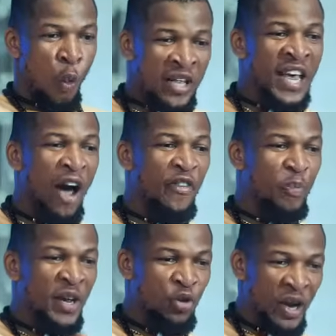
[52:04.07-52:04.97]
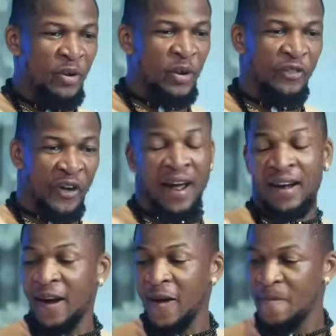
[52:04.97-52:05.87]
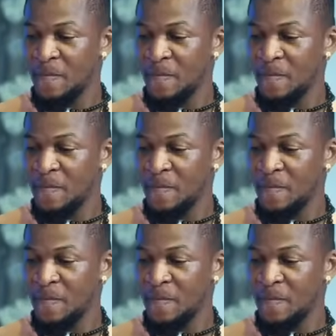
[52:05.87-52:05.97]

what have you been doing with Frank?